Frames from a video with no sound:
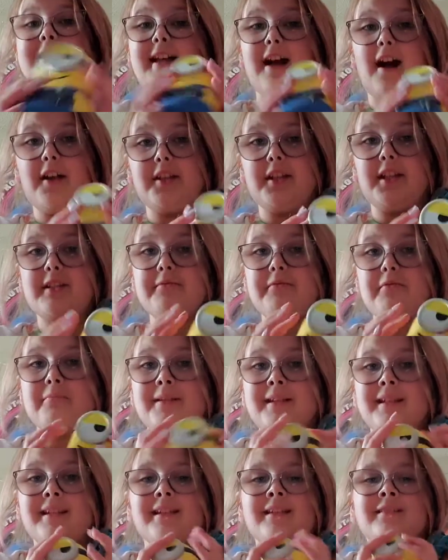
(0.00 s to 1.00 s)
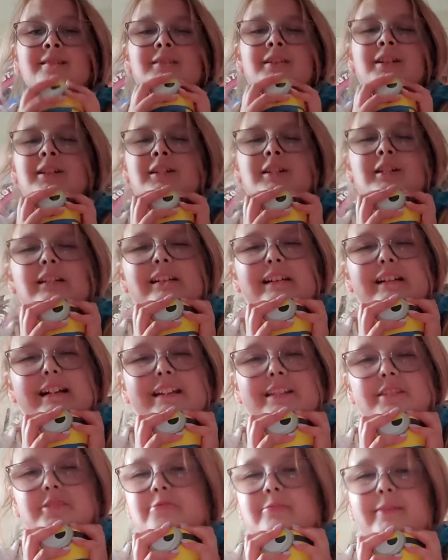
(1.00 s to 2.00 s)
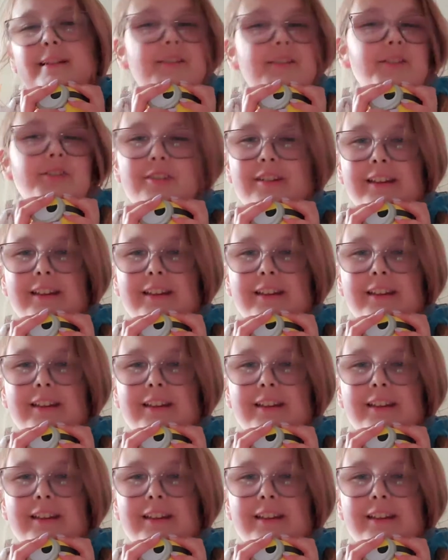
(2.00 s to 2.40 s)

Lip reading: got this for me. And I treasure